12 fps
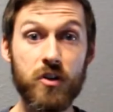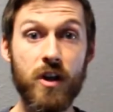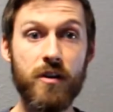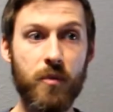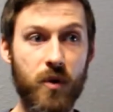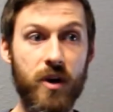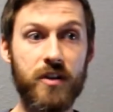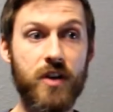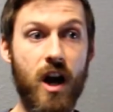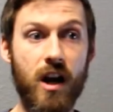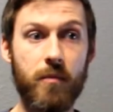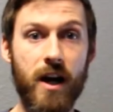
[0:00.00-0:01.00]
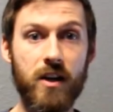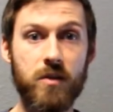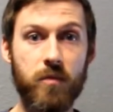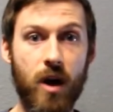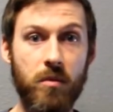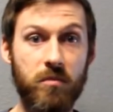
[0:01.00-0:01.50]
one that we're going to talk about is
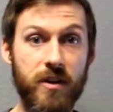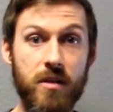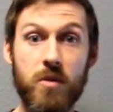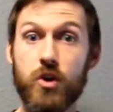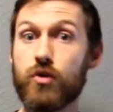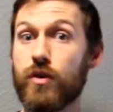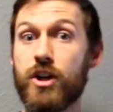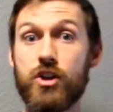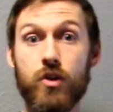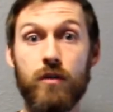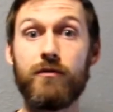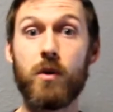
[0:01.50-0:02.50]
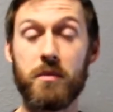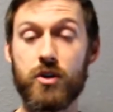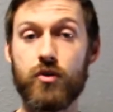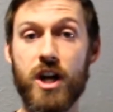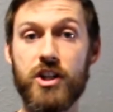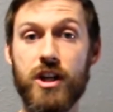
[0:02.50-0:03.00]
probably the most traditional form of
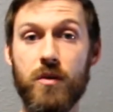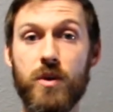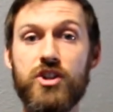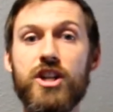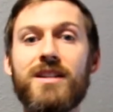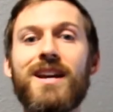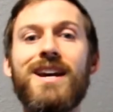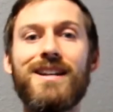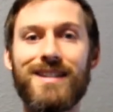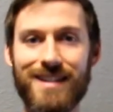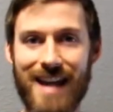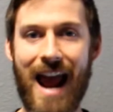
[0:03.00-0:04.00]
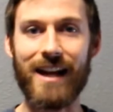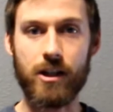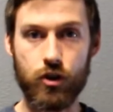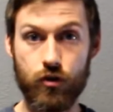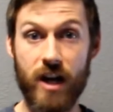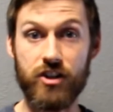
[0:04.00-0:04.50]
stretching, which is static
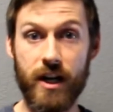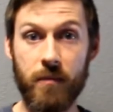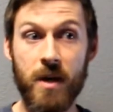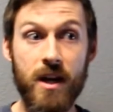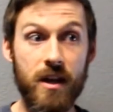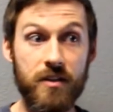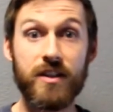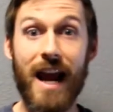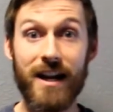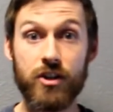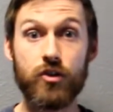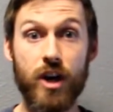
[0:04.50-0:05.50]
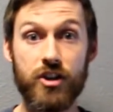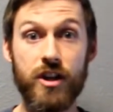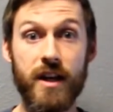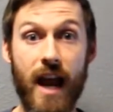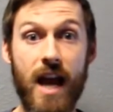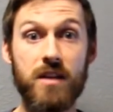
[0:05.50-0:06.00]
stretching. And static
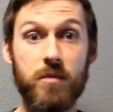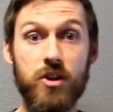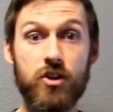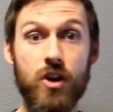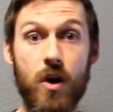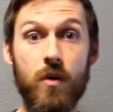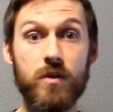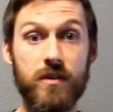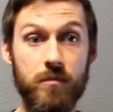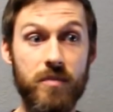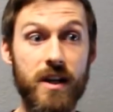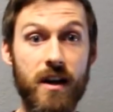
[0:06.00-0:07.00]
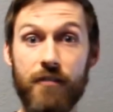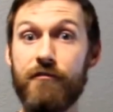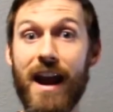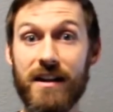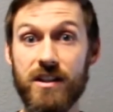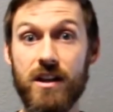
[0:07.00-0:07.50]
stretching has been shown to be
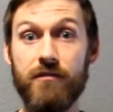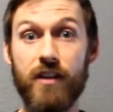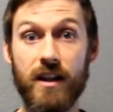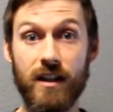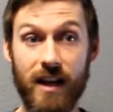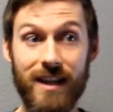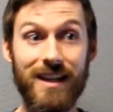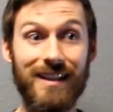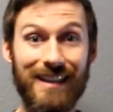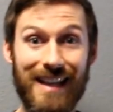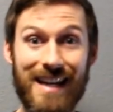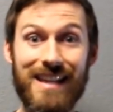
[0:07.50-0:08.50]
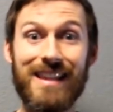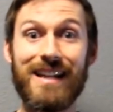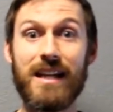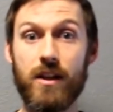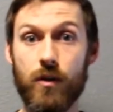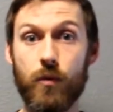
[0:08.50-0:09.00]
effective in, again,
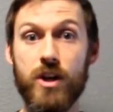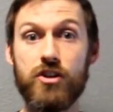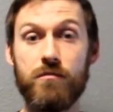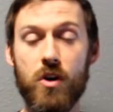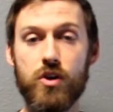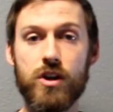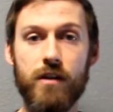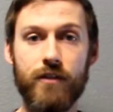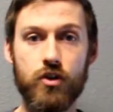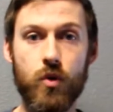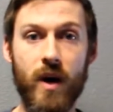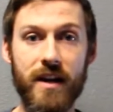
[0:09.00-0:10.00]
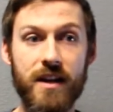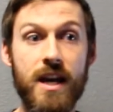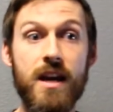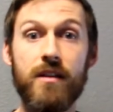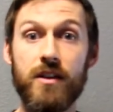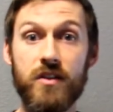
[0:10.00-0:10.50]
lengthening the range of motion of a joint.
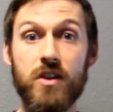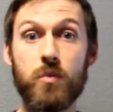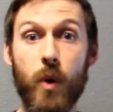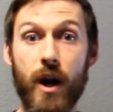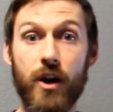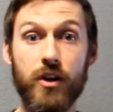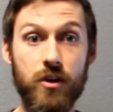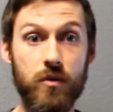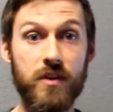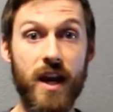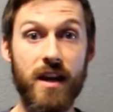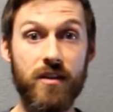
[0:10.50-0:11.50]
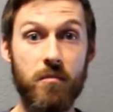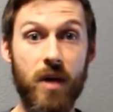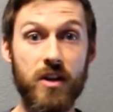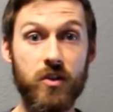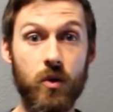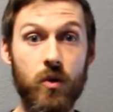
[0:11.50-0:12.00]
This is where you take the
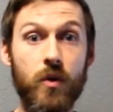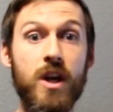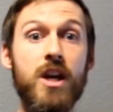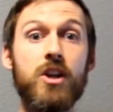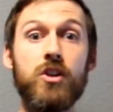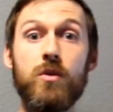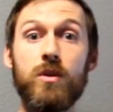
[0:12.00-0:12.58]
muscle, you